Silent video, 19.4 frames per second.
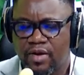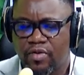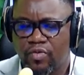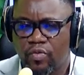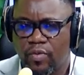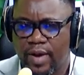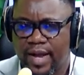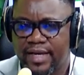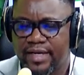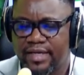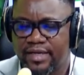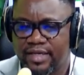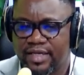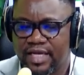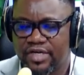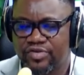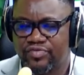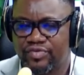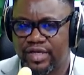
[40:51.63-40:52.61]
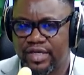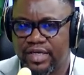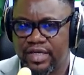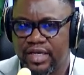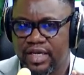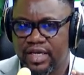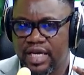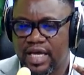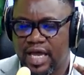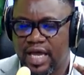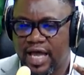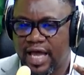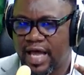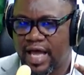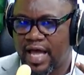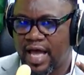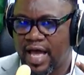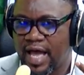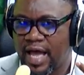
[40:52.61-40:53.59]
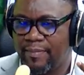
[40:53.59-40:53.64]
when the country
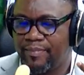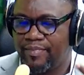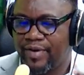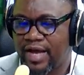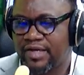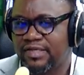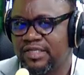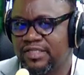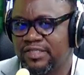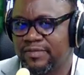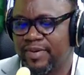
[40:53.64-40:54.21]
practiced